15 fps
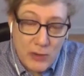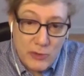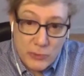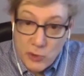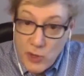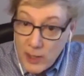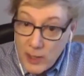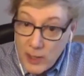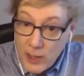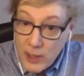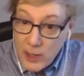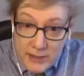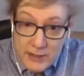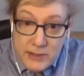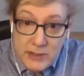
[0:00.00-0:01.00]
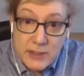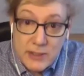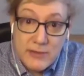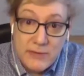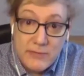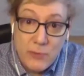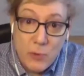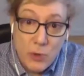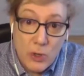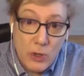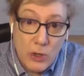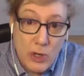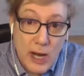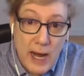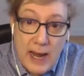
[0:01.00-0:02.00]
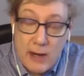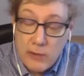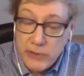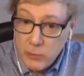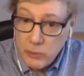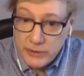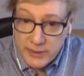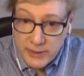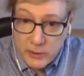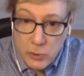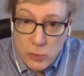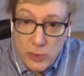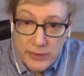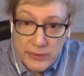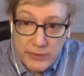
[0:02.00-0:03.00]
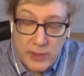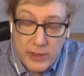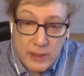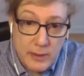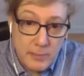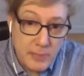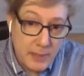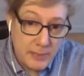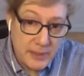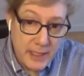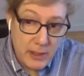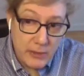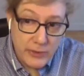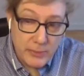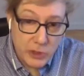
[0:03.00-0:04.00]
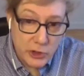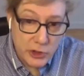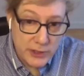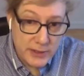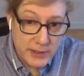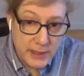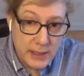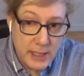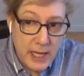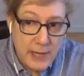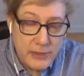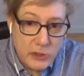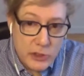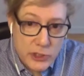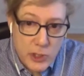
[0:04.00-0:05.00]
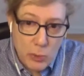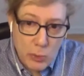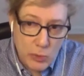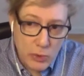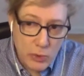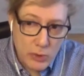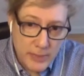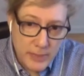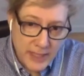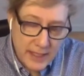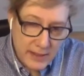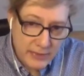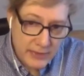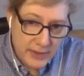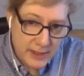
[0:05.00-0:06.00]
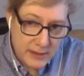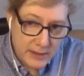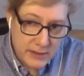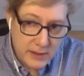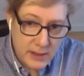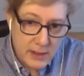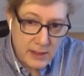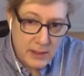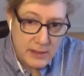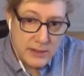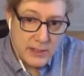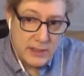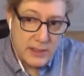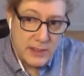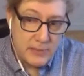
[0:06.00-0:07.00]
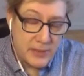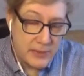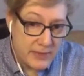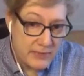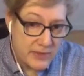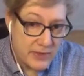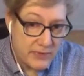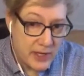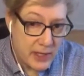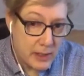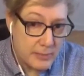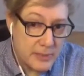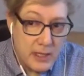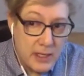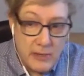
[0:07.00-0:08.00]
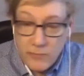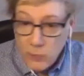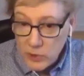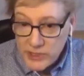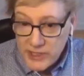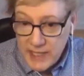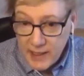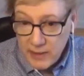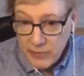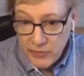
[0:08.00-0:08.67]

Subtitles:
trial runs for how they will deal with a public health emergency, there's no room in this system that they've developed for second